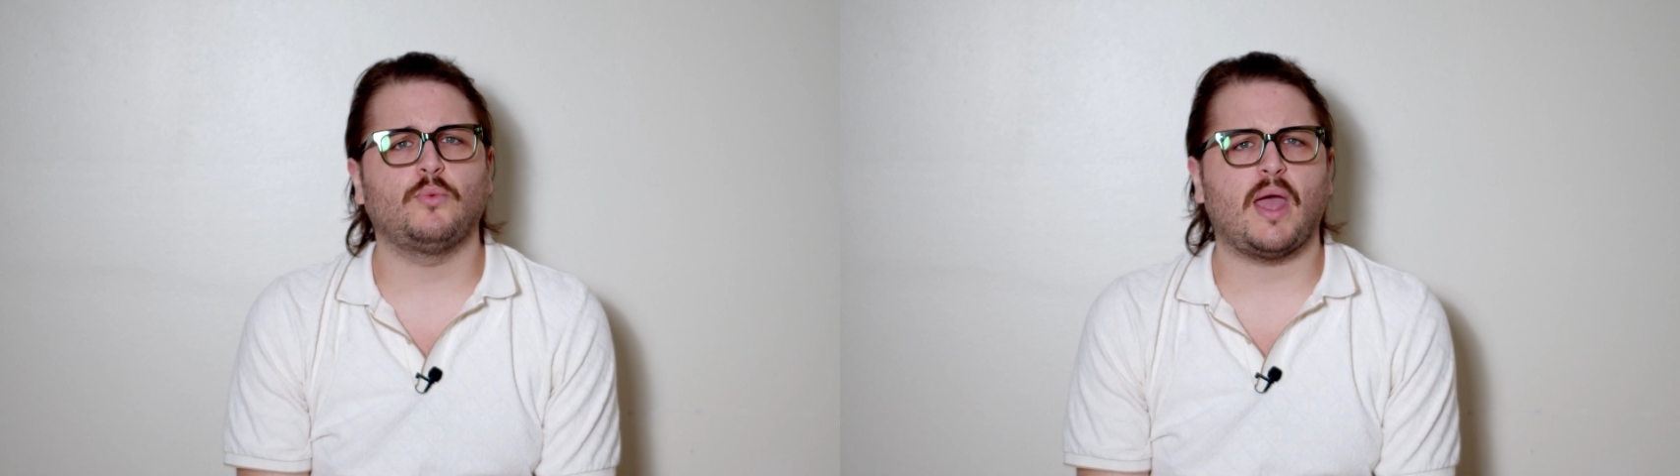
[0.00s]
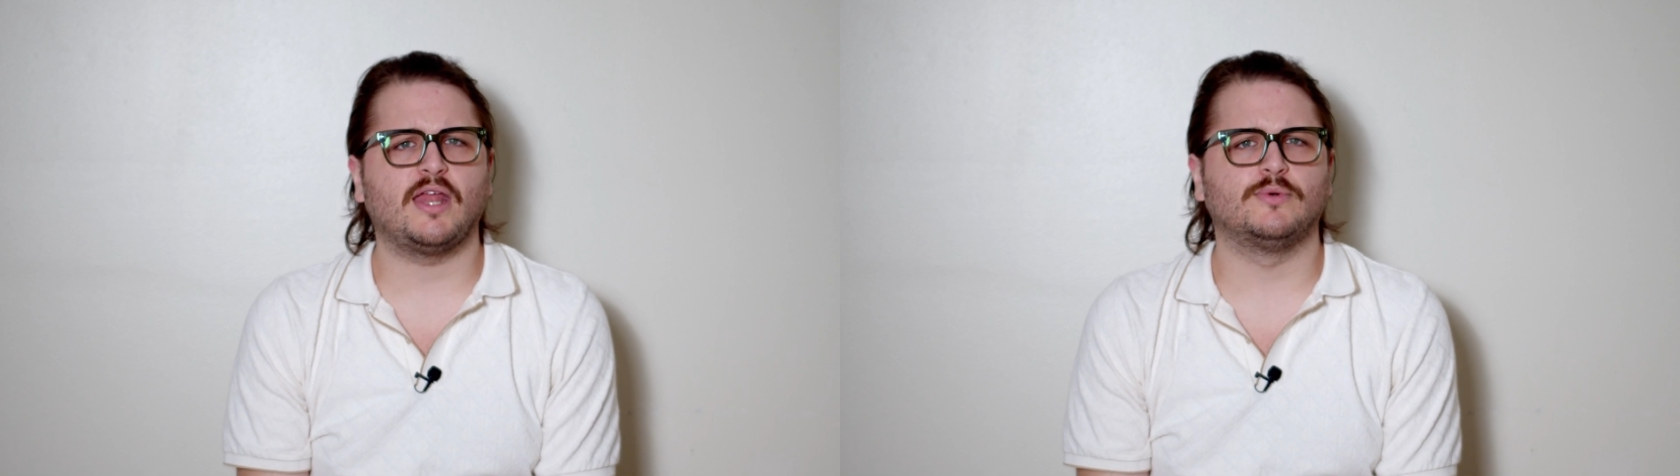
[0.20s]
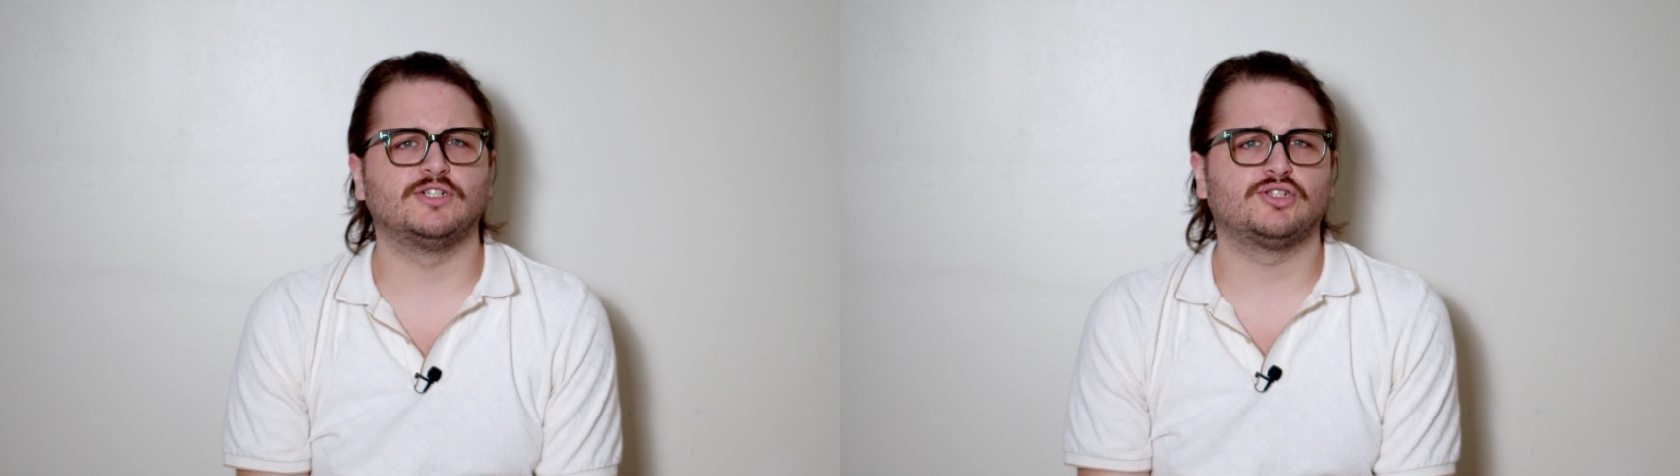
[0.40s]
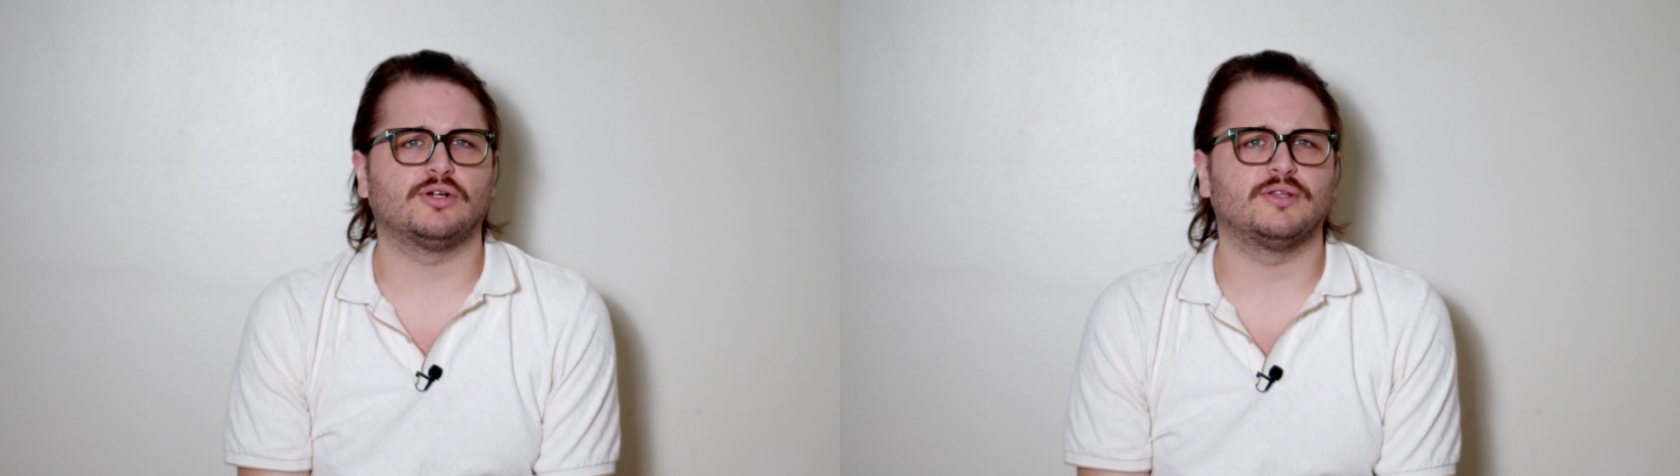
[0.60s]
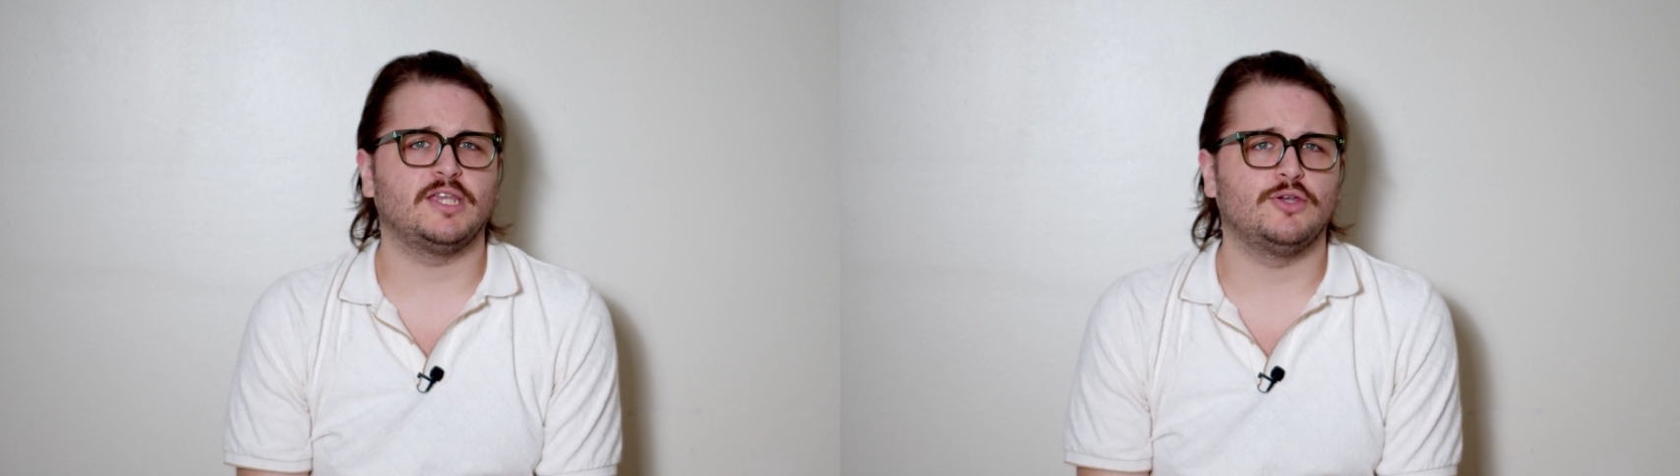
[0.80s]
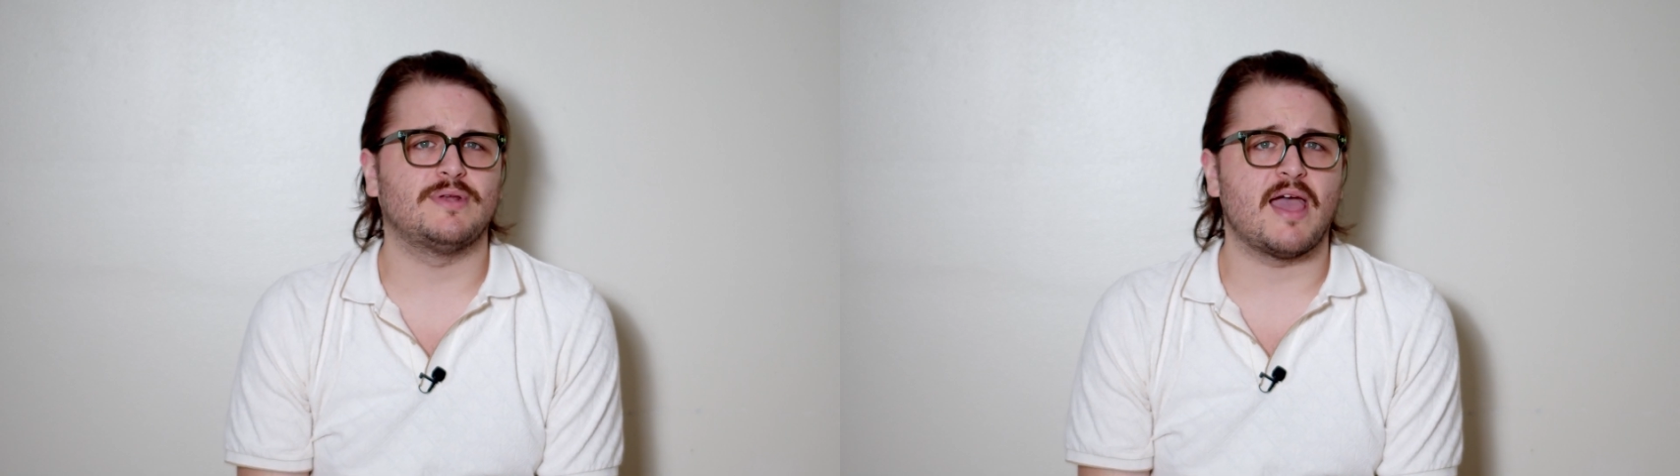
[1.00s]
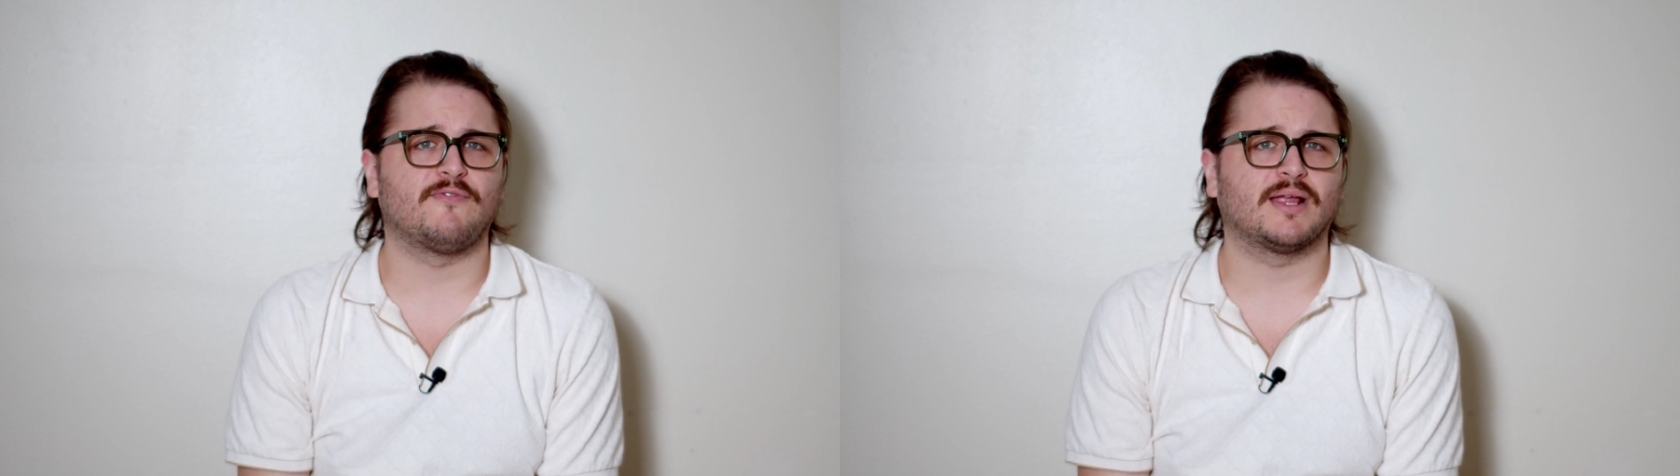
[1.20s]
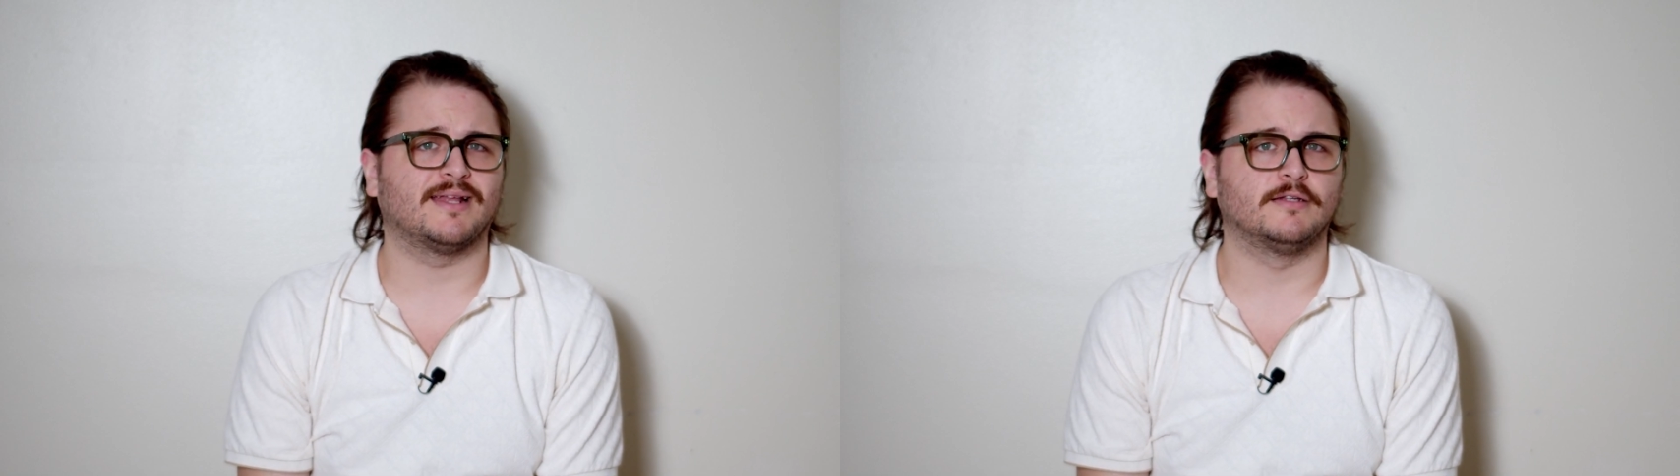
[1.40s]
way to ensure that you never get